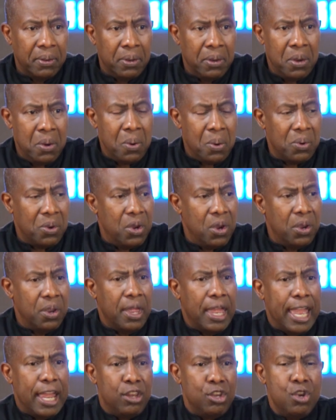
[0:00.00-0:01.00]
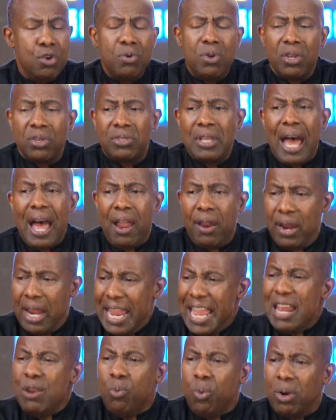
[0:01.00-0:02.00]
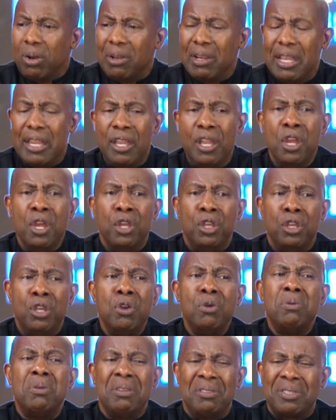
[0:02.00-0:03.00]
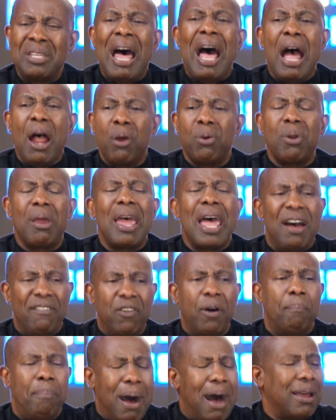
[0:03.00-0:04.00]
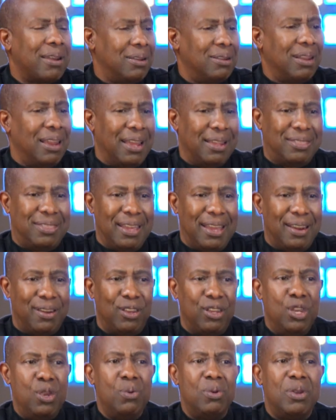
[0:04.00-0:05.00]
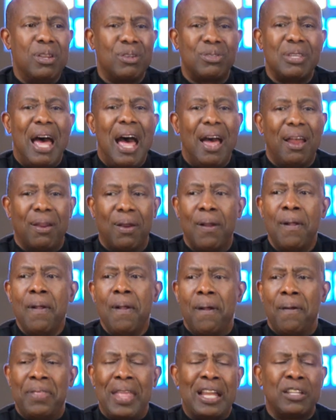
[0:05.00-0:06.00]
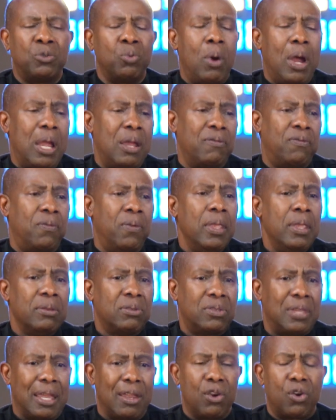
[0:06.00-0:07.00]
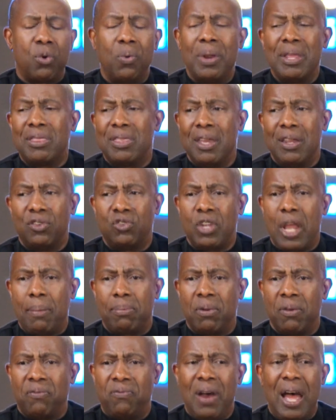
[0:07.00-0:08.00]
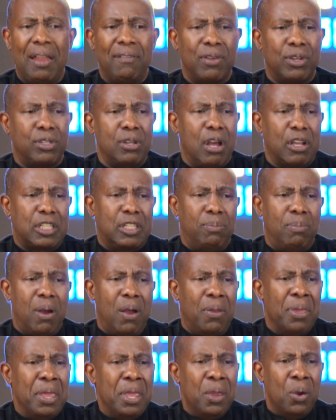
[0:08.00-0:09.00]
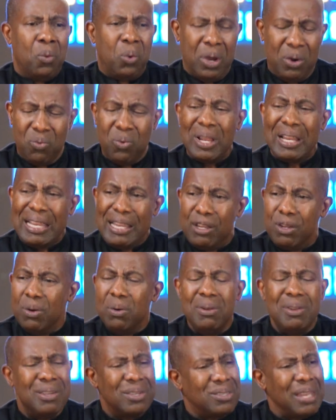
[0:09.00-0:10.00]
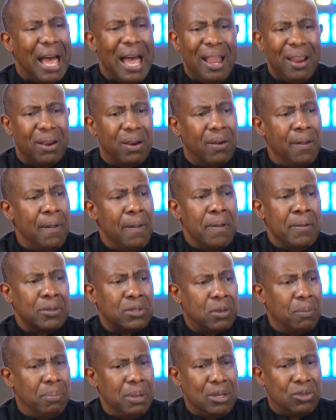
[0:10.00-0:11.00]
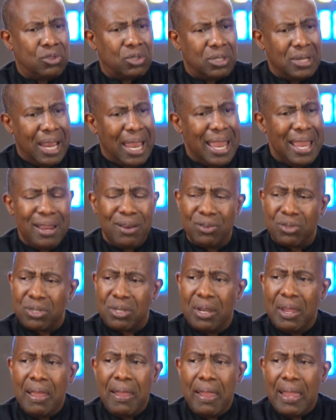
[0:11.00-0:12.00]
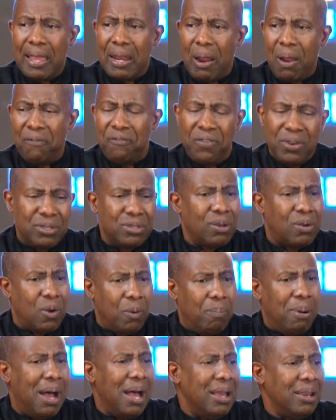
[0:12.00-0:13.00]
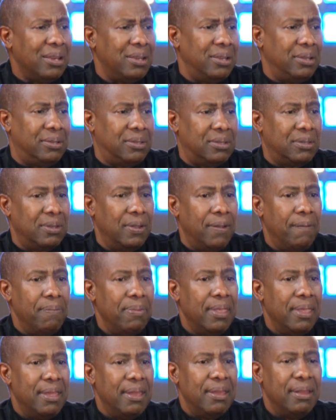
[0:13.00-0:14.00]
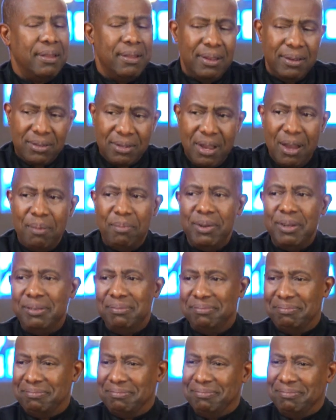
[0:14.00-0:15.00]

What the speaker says: You desire, inwardly, you desire to have a body like that. You desire, and that's why in 2 Corinthians chapter 5, it talks about we really do desire to be changed in our physical bodies. It's coming.